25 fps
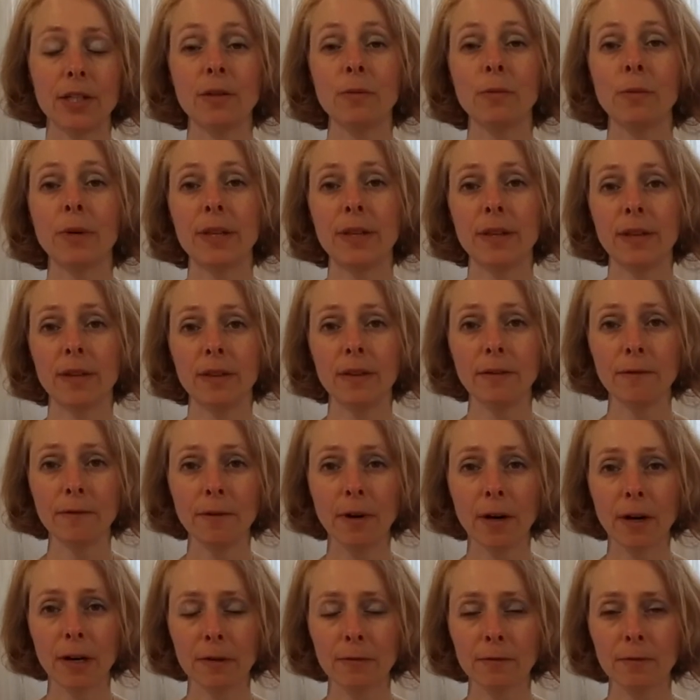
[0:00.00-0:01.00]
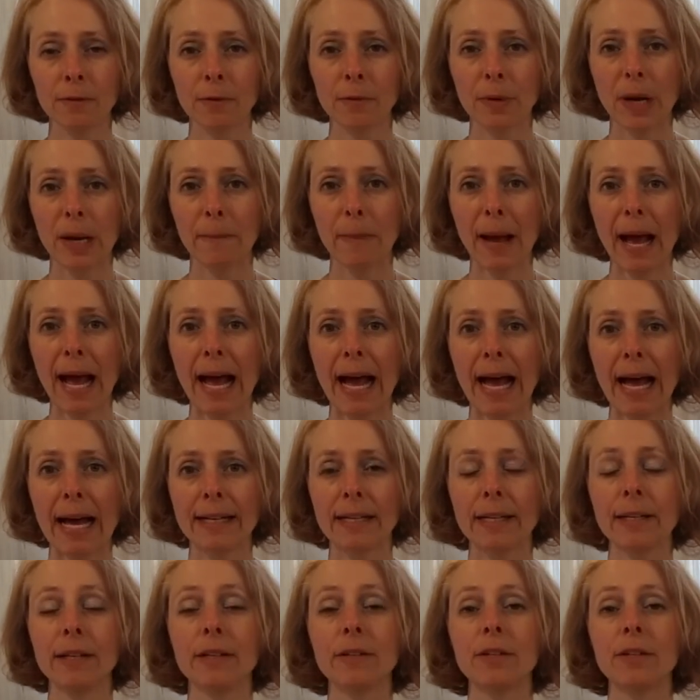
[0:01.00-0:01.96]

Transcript: within the far infrared pad